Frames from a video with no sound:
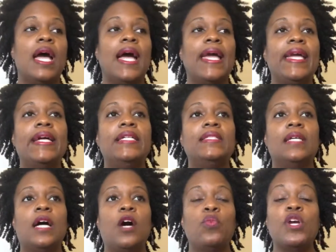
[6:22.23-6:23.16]
and
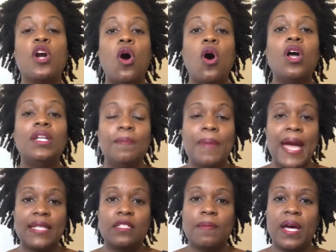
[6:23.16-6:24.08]
we are all
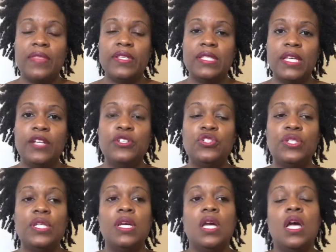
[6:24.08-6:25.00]
impacted by this energy.